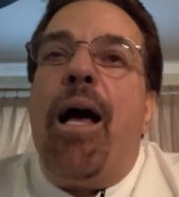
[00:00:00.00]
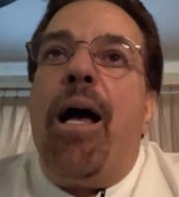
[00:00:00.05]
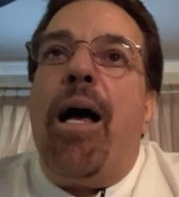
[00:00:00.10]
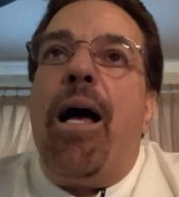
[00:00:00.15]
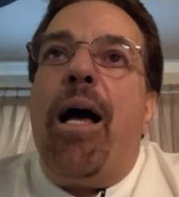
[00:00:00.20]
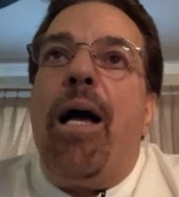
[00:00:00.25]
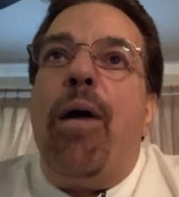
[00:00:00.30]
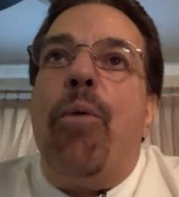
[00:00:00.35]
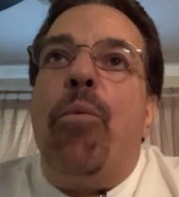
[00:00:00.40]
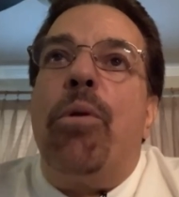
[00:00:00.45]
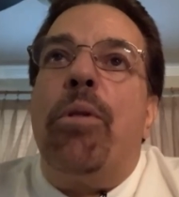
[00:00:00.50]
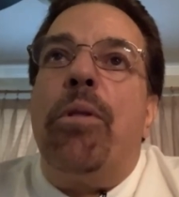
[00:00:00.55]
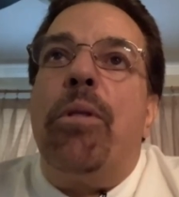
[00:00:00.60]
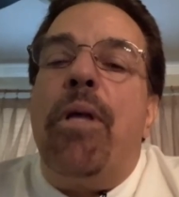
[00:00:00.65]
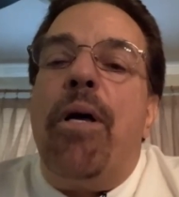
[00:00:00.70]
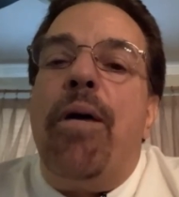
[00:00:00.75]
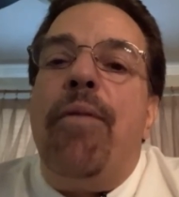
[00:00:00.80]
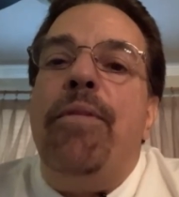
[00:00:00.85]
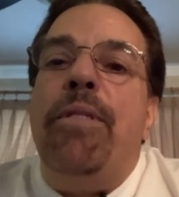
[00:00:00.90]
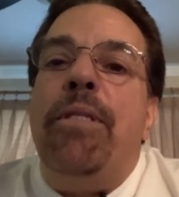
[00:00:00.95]
I would
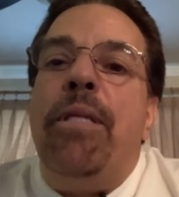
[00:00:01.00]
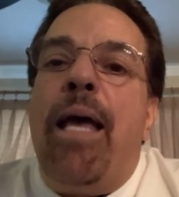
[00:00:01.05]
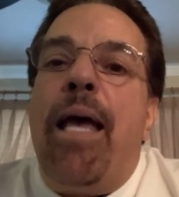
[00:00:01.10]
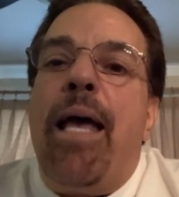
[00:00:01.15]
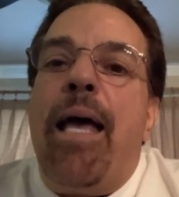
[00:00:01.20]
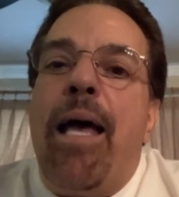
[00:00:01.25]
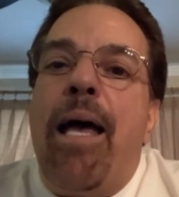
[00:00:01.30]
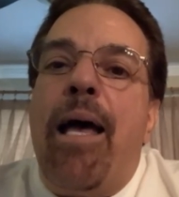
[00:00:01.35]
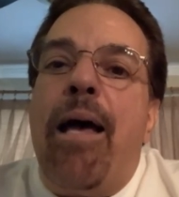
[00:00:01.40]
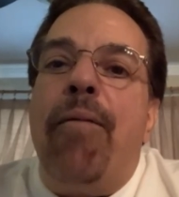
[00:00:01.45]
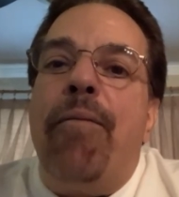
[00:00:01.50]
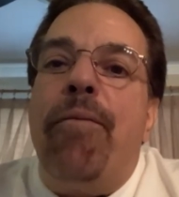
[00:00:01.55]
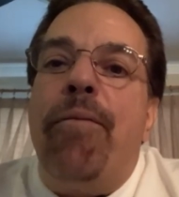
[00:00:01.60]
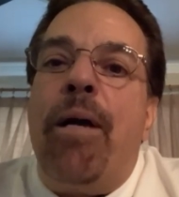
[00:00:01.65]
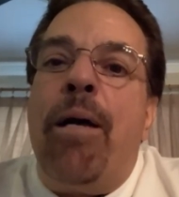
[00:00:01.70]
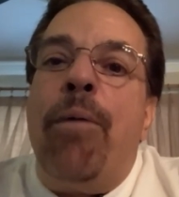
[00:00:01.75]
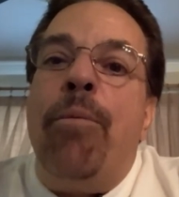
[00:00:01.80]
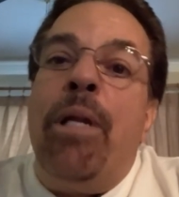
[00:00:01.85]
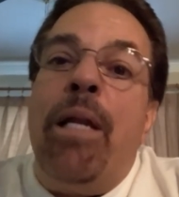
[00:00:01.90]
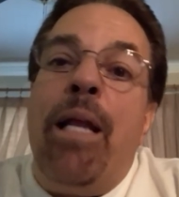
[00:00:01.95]
love to have,
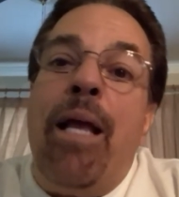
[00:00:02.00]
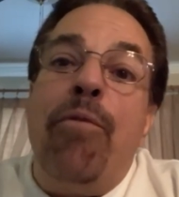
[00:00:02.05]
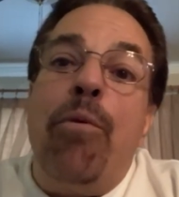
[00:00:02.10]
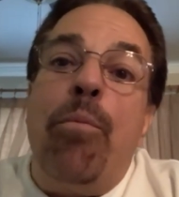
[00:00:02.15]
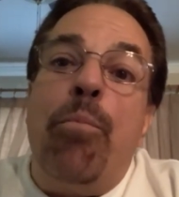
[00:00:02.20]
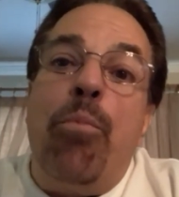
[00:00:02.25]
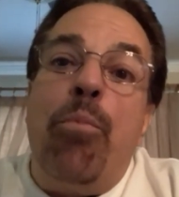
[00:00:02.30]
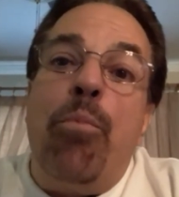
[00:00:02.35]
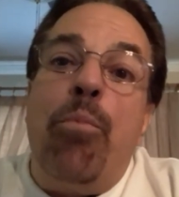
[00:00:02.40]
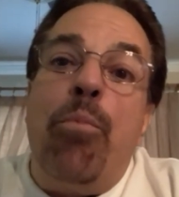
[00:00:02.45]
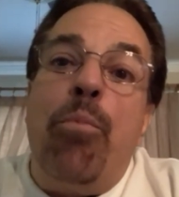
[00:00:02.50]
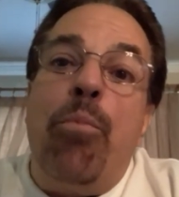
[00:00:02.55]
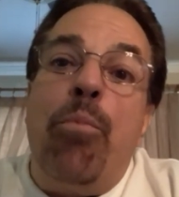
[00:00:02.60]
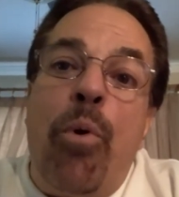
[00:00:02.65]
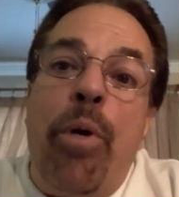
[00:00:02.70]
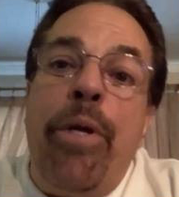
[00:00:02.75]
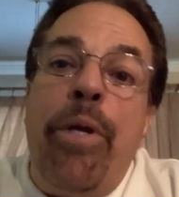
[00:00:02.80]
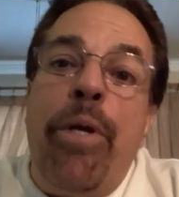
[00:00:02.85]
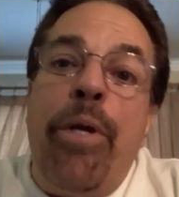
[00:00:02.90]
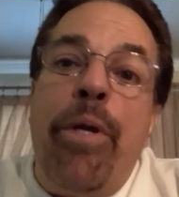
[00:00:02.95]
I'm going to have a
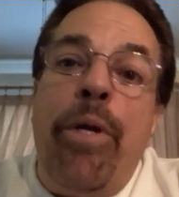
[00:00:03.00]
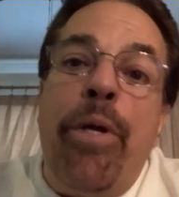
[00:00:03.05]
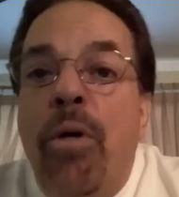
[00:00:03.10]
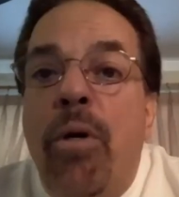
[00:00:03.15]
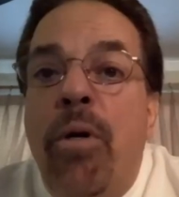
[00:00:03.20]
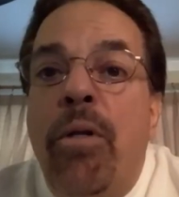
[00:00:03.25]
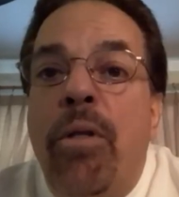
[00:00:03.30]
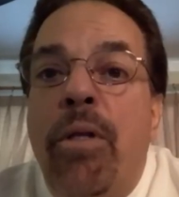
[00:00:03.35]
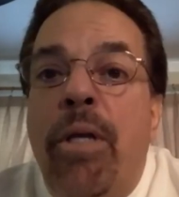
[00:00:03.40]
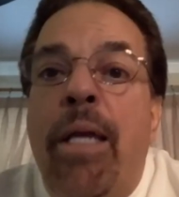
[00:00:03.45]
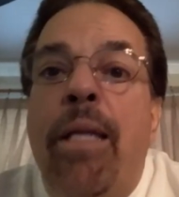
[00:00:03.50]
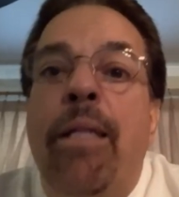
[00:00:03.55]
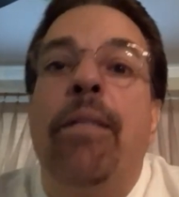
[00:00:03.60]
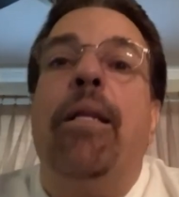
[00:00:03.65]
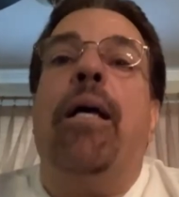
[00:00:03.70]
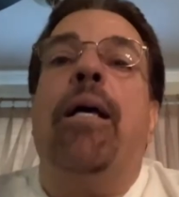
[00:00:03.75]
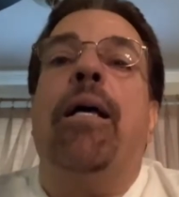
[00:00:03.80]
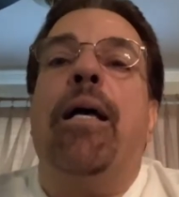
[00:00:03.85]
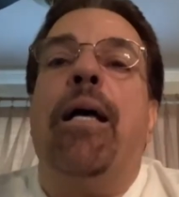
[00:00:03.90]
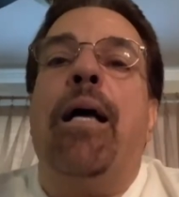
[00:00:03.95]
boy and a girl, and
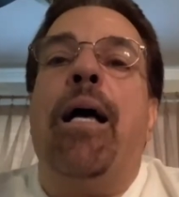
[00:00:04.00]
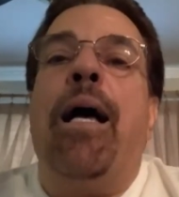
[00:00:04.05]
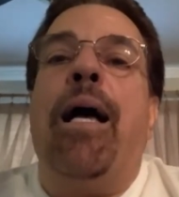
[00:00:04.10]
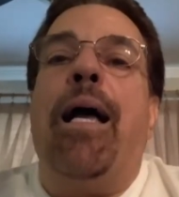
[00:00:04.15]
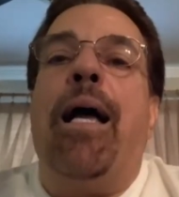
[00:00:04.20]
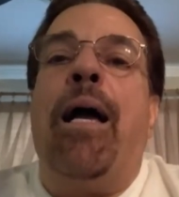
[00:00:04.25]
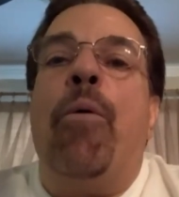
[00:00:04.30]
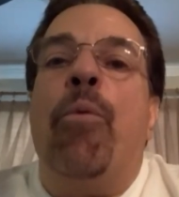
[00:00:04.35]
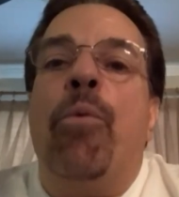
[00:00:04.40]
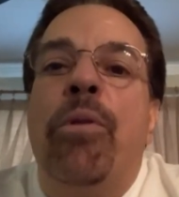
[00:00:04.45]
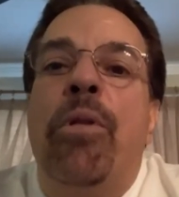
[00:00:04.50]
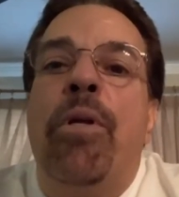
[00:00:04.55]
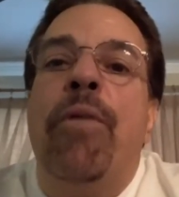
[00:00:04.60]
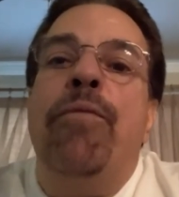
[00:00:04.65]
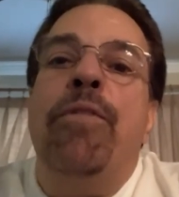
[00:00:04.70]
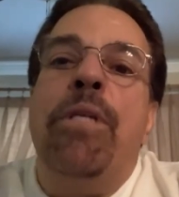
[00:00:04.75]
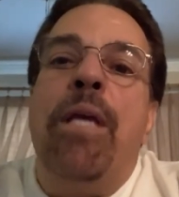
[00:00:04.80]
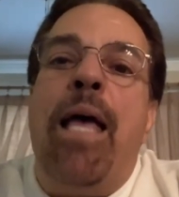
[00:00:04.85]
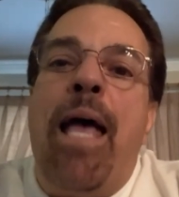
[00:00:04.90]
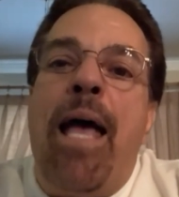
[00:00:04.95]
I would love
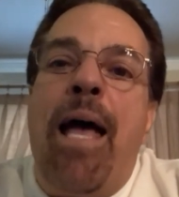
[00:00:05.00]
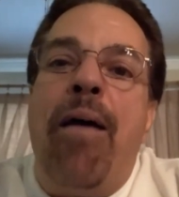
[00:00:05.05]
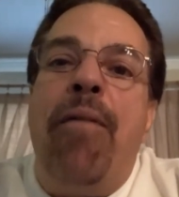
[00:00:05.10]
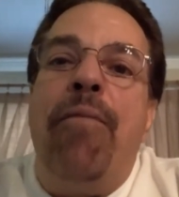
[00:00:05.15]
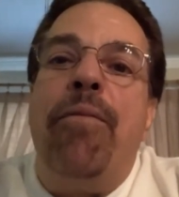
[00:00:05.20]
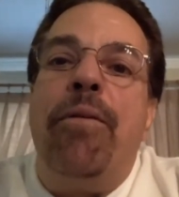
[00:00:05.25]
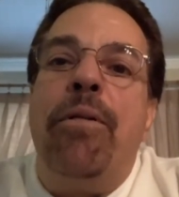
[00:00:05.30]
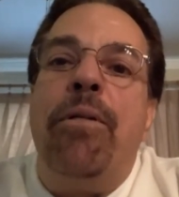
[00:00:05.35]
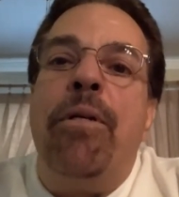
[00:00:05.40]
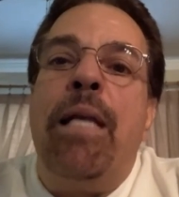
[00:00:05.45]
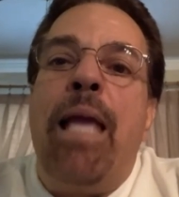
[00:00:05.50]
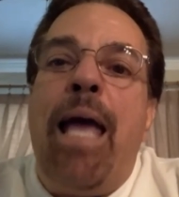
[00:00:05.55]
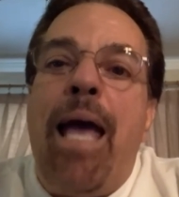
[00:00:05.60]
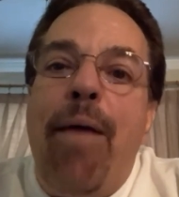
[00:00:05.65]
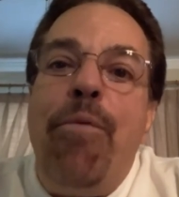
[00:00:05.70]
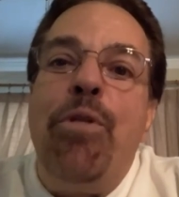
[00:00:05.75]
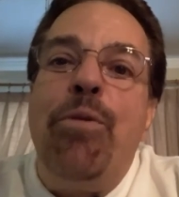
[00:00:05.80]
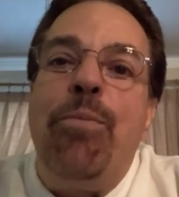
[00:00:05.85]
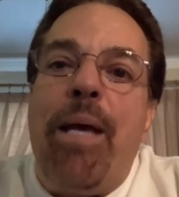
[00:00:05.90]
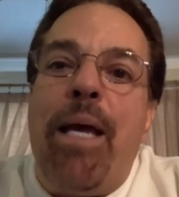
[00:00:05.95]
to have a
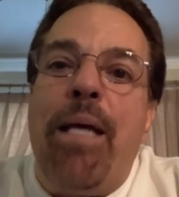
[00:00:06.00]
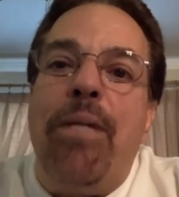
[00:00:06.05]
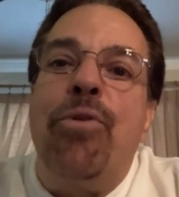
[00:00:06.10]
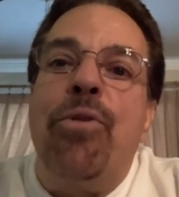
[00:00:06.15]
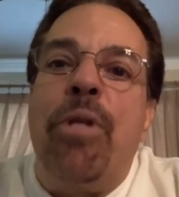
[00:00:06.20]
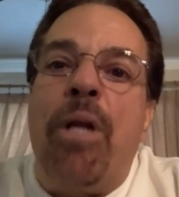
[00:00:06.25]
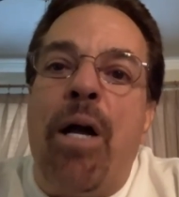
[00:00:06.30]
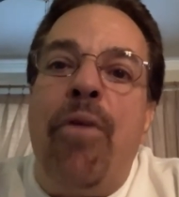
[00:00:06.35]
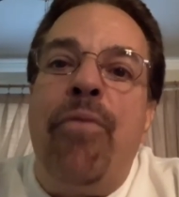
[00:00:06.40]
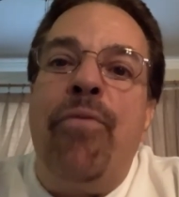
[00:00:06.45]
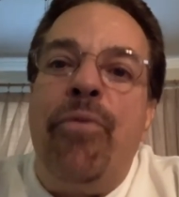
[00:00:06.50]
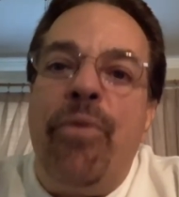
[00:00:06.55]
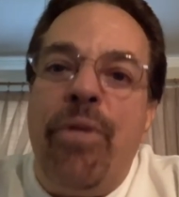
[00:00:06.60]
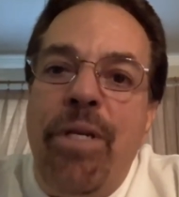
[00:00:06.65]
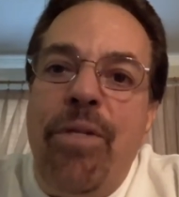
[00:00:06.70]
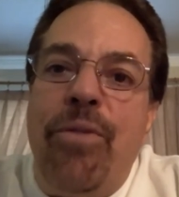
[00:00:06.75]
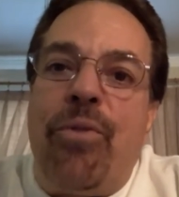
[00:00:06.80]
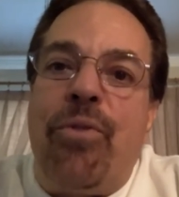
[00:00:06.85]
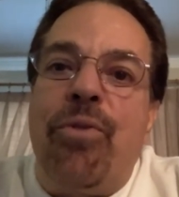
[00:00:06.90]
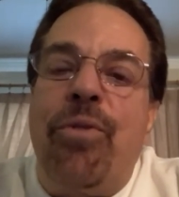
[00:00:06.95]
cabbage patch doll for
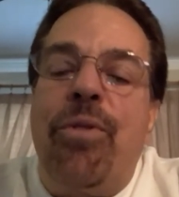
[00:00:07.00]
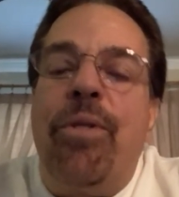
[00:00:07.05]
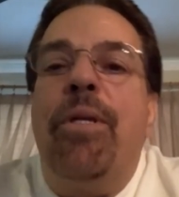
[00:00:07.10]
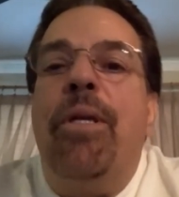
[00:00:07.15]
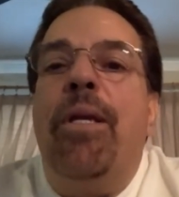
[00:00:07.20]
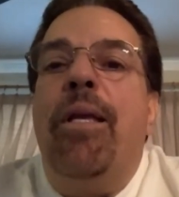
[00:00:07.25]
each.